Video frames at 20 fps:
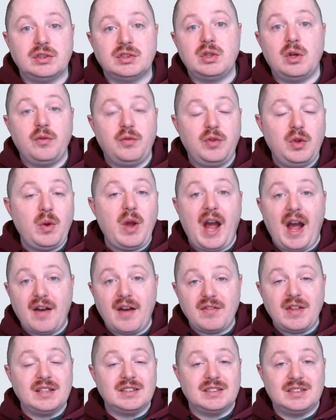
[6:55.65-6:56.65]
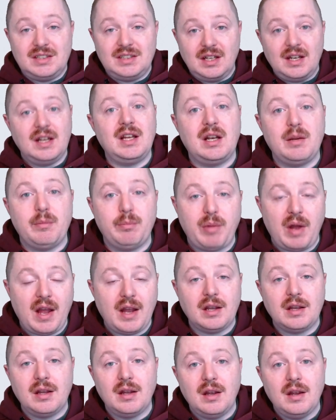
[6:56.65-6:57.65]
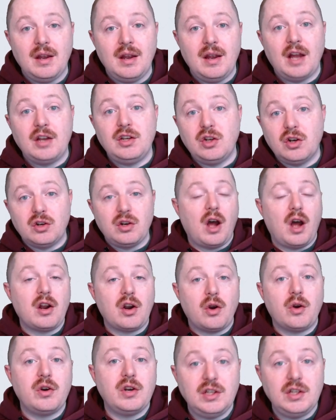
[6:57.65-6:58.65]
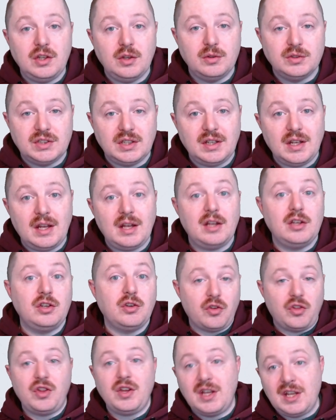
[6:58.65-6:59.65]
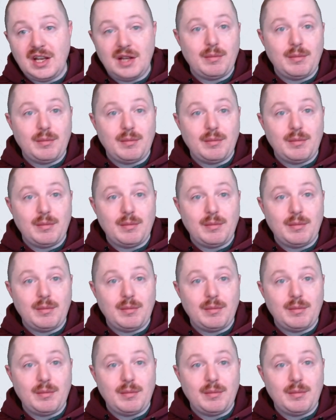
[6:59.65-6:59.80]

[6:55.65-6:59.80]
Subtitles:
So if you have that sitting in a bank and you're not already using it and you're thinking